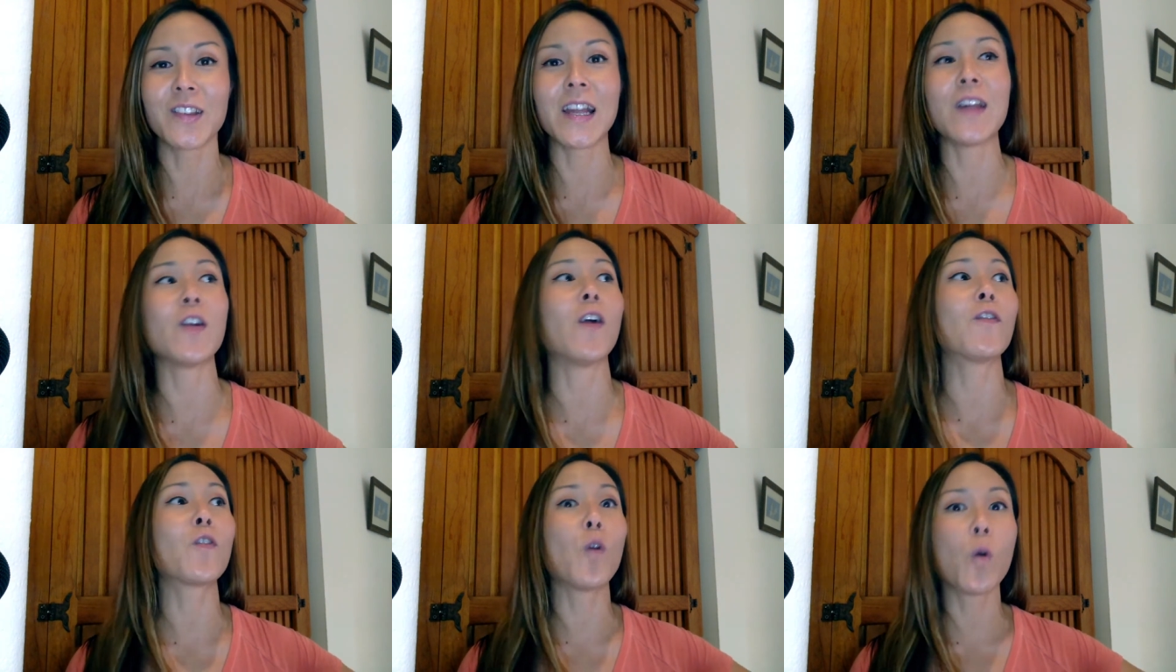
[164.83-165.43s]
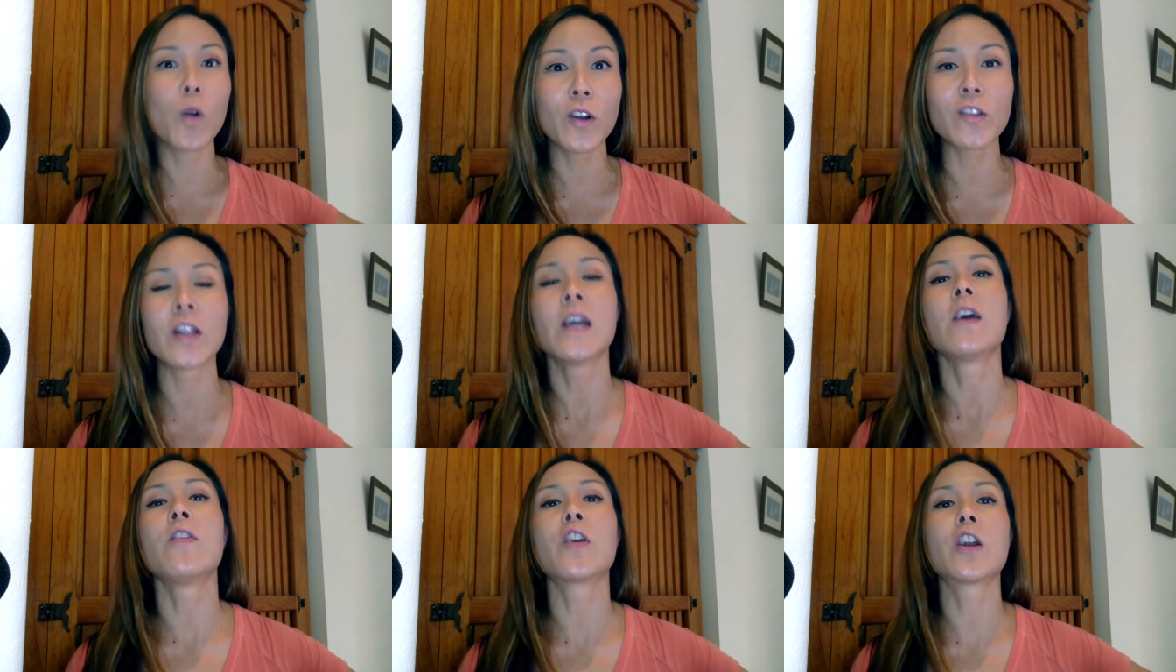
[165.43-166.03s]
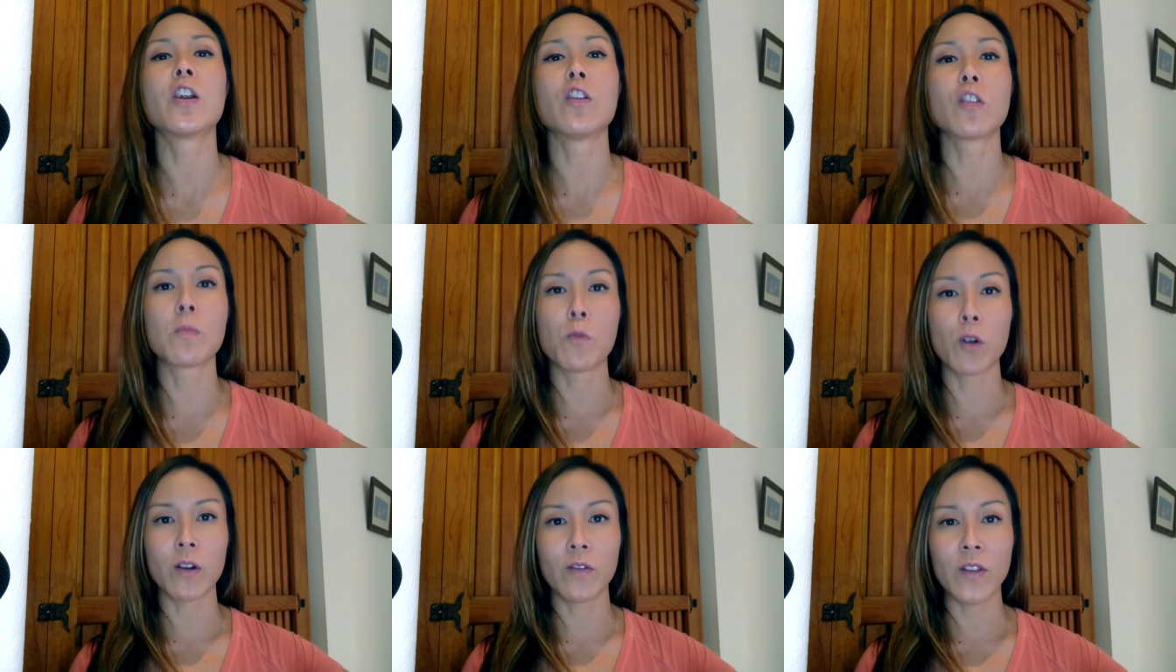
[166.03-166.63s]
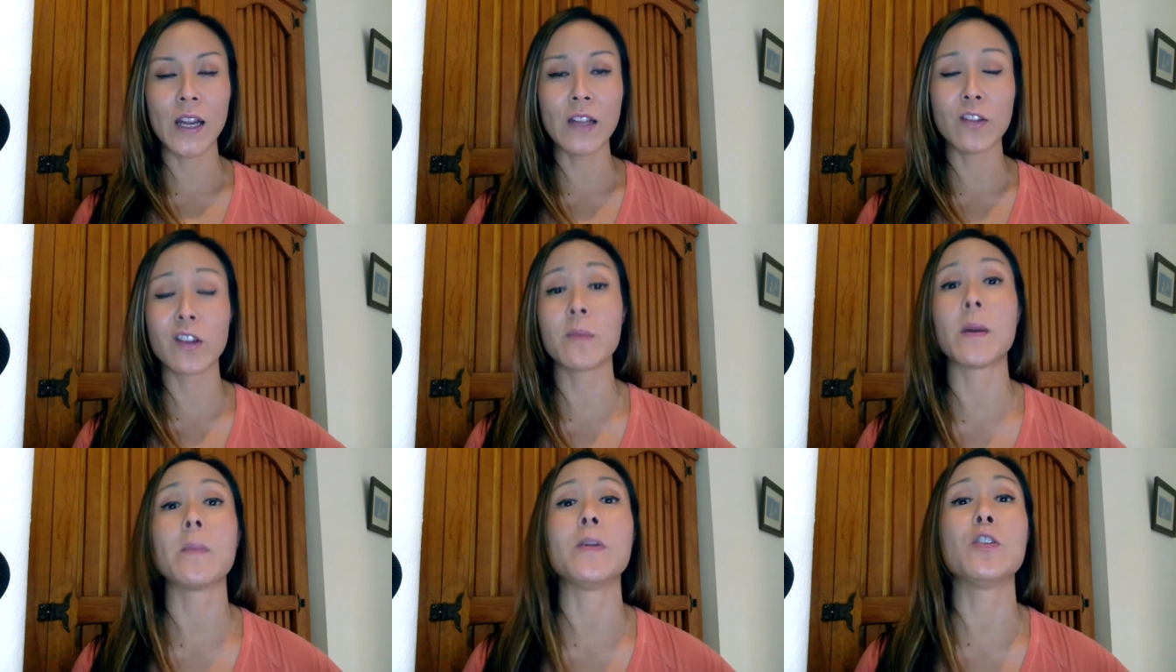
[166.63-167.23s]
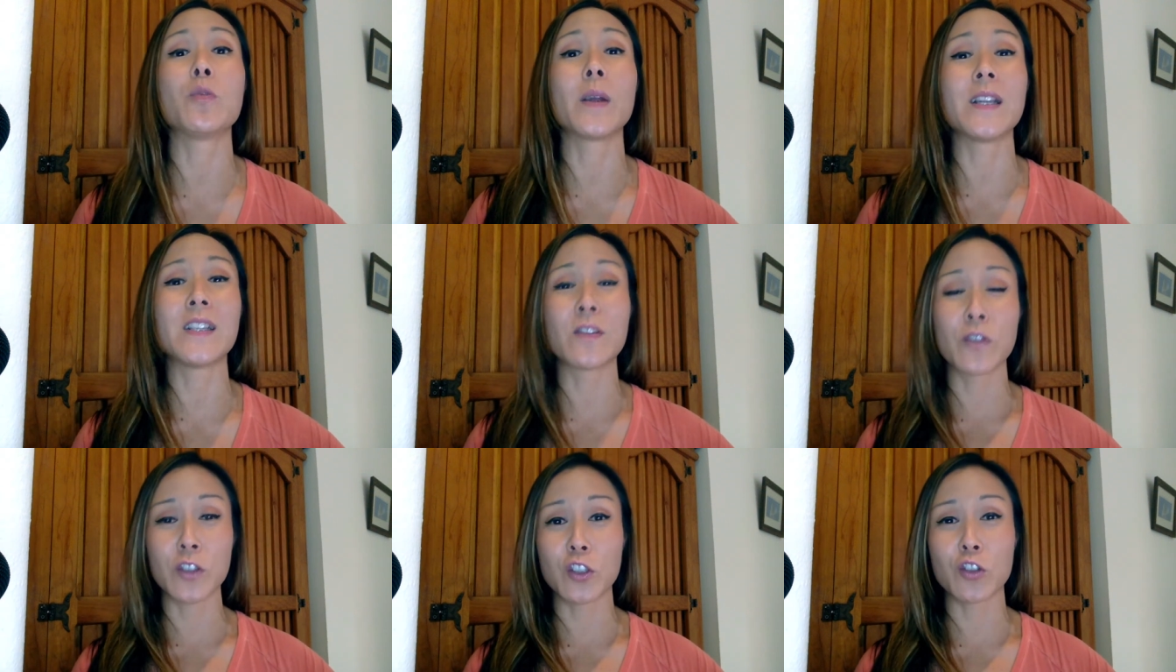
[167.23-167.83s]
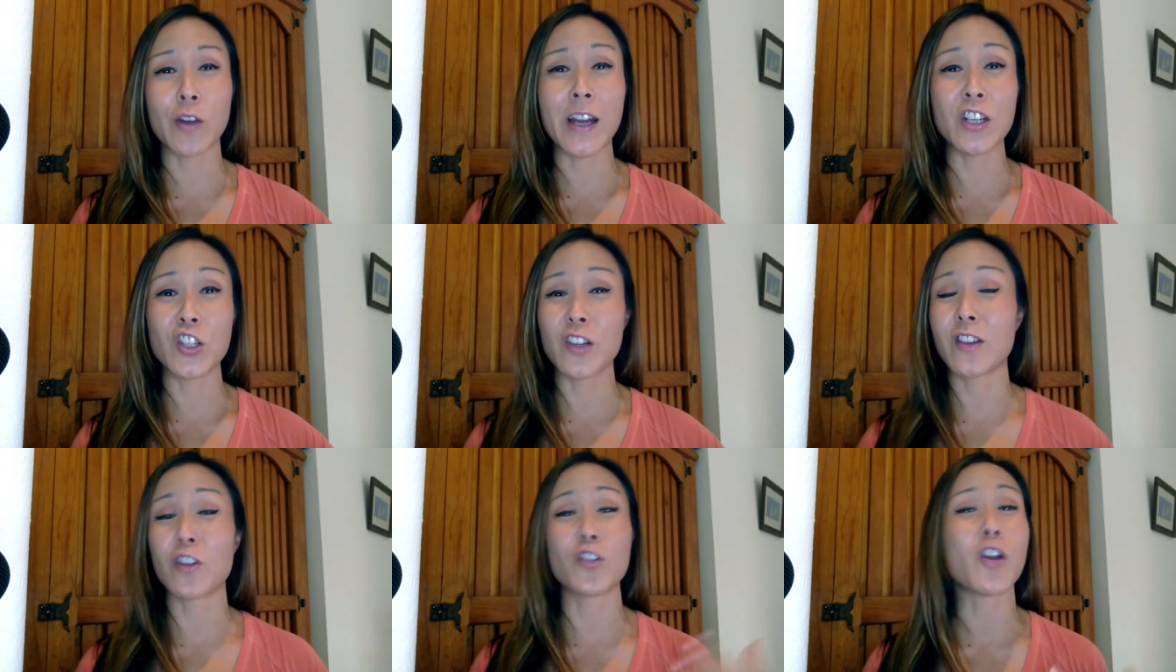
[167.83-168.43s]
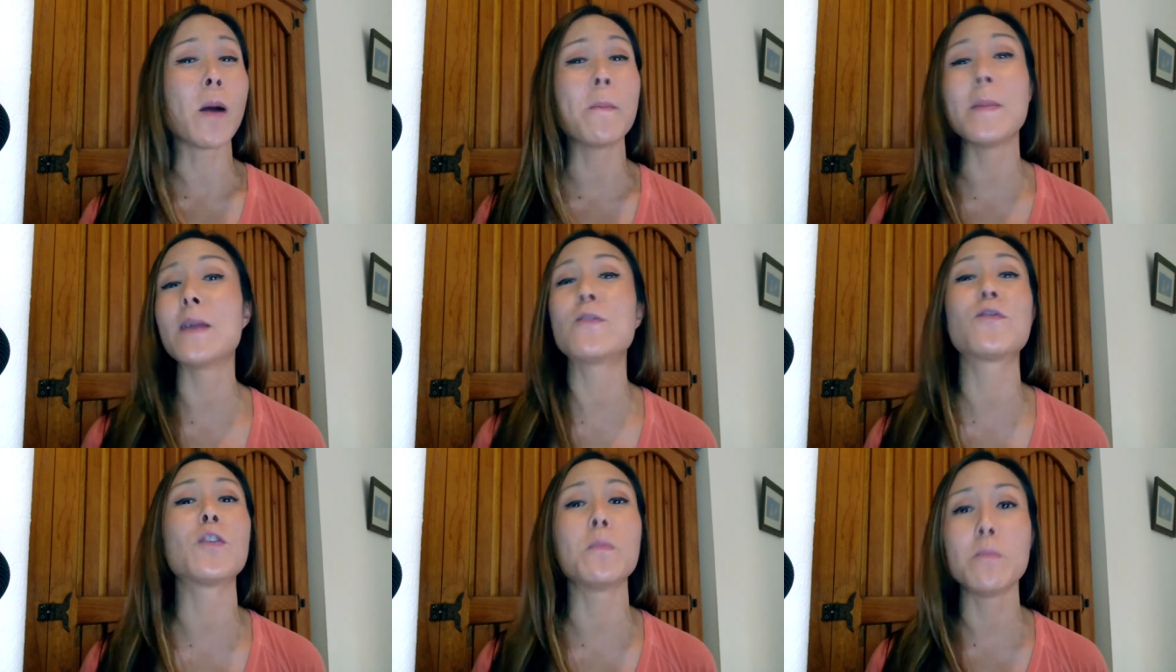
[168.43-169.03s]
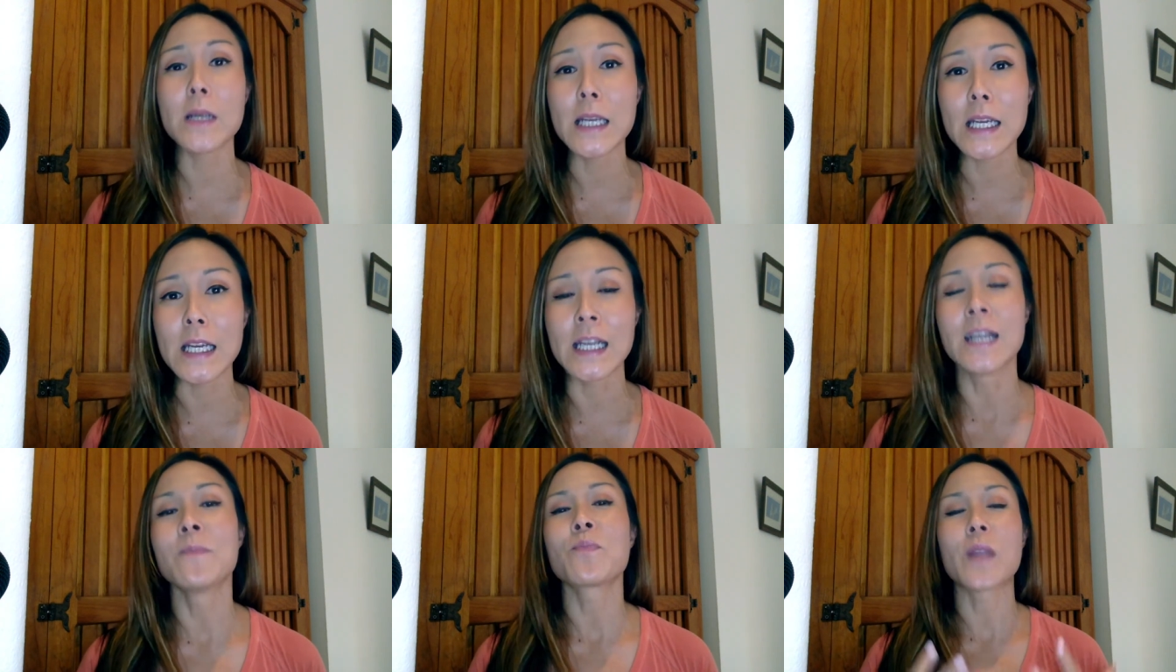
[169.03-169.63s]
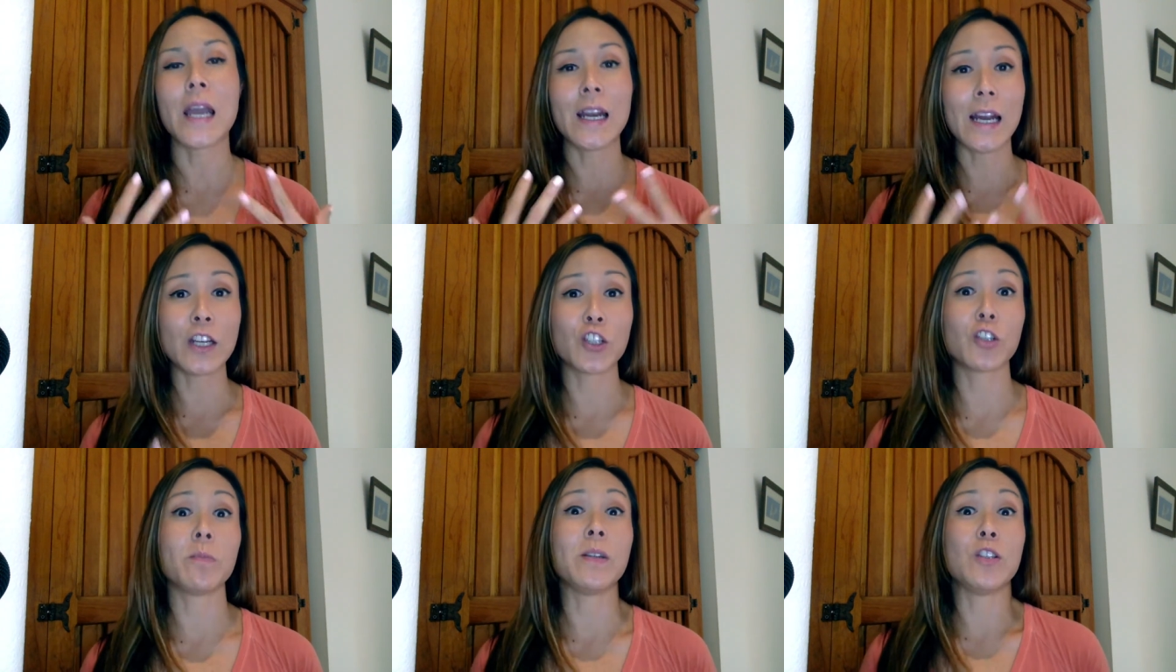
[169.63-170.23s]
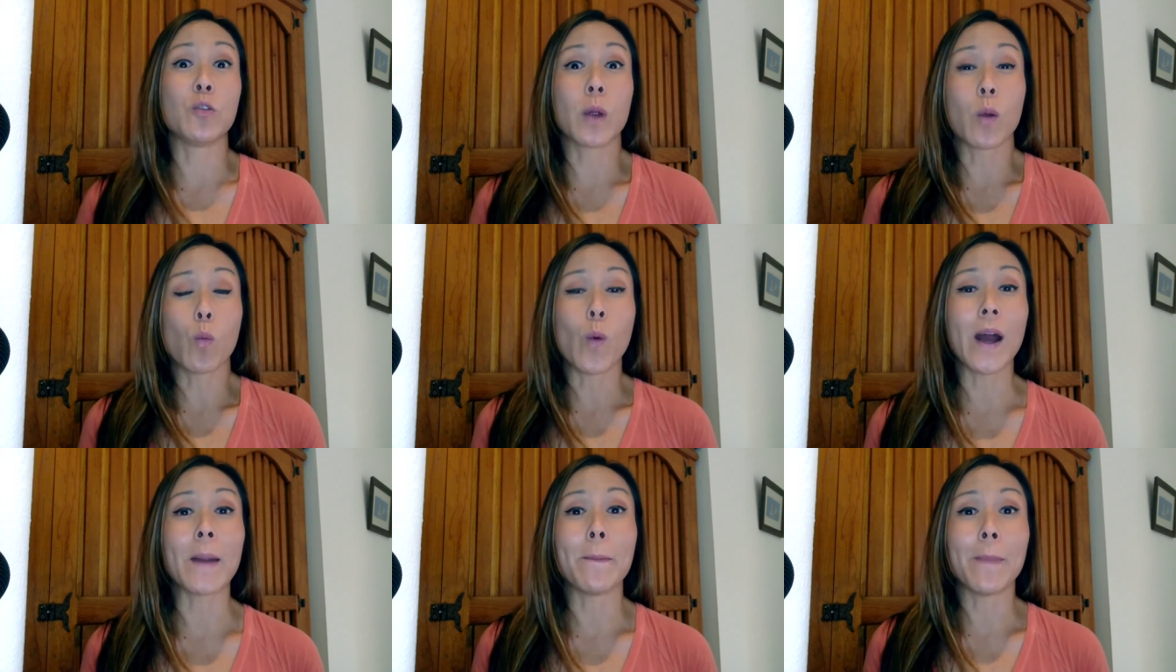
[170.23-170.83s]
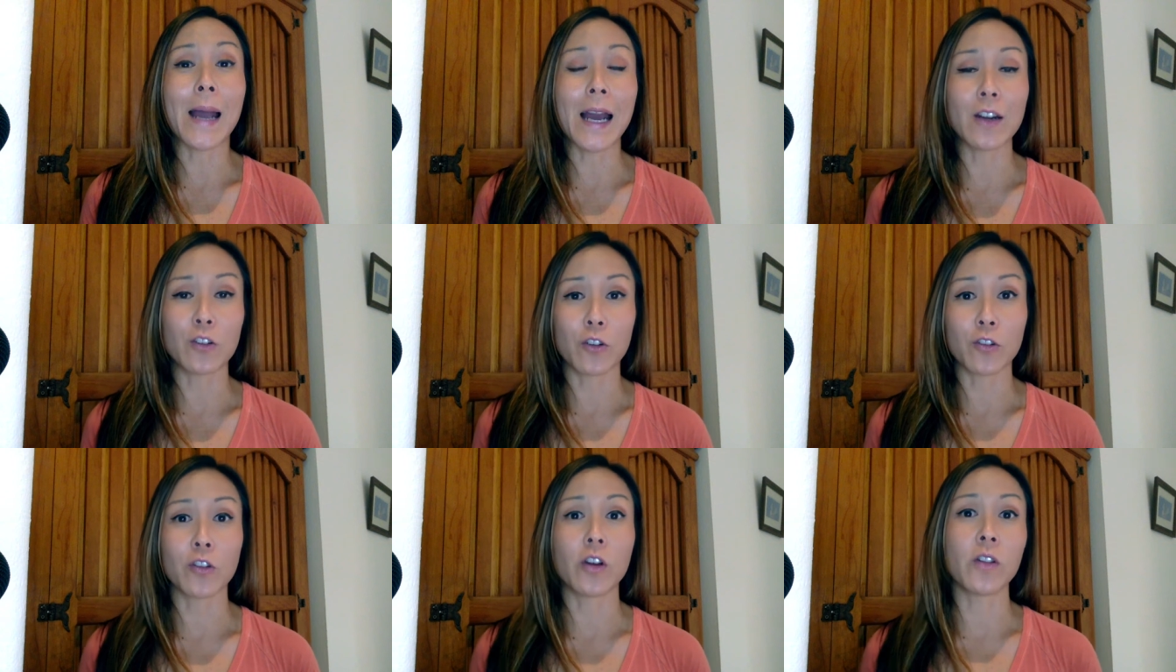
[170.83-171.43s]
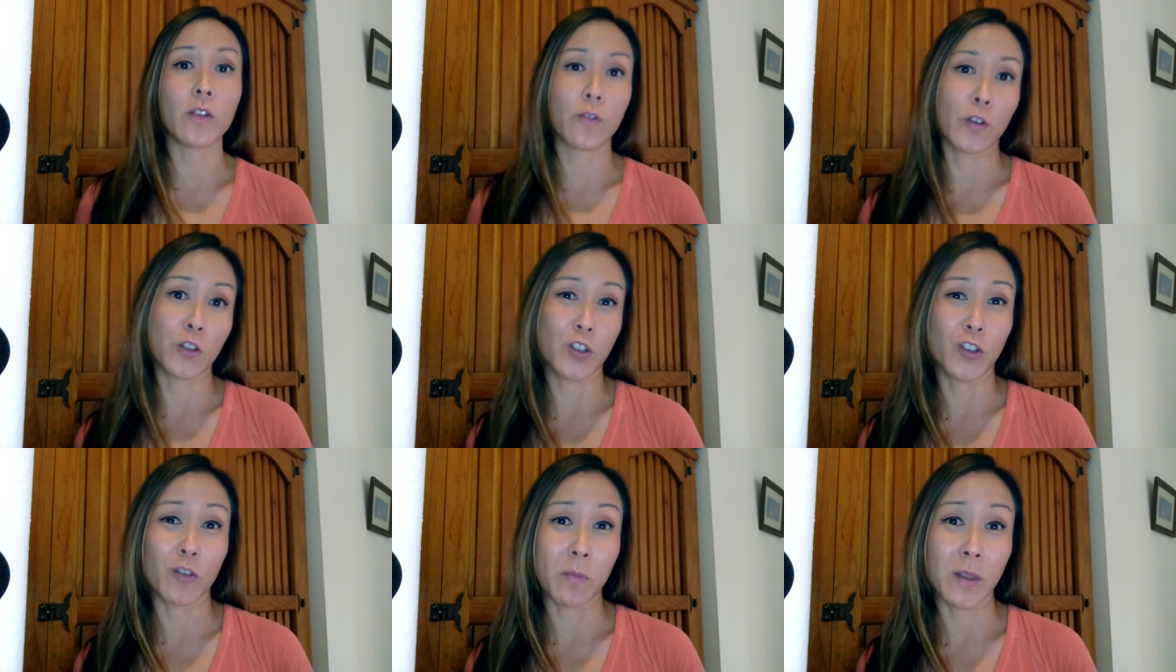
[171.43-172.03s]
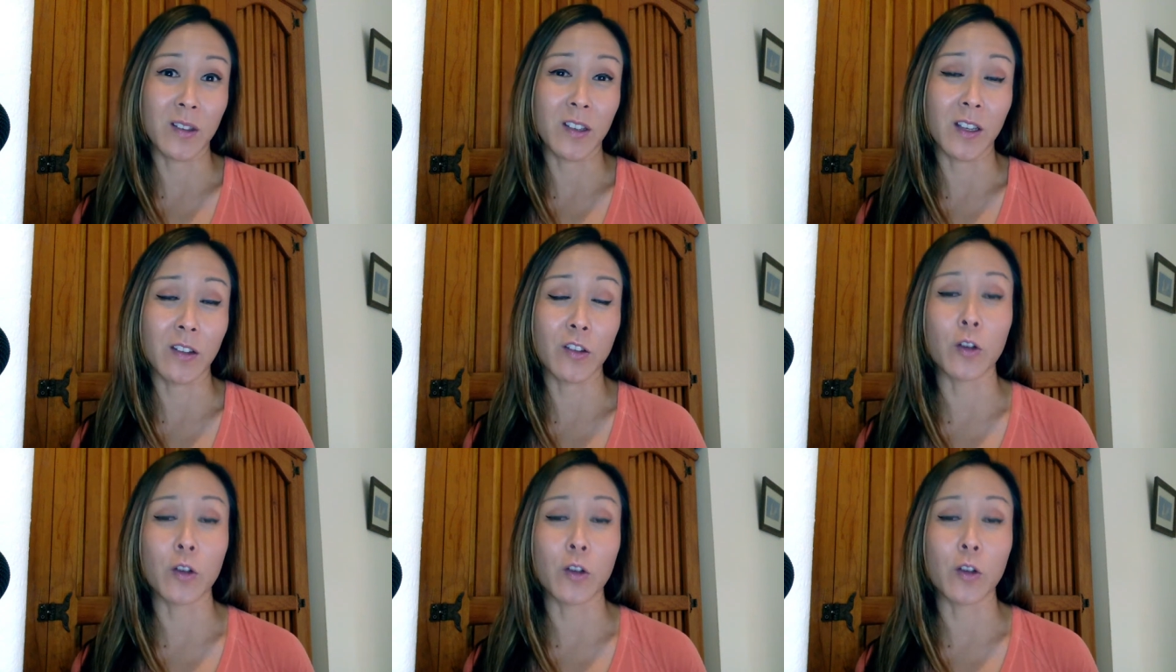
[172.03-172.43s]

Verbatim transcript: And of course, they're going to look more advanced. They might be doing different strategies that are not meant for me, and I should be doing what matters on the first year of business.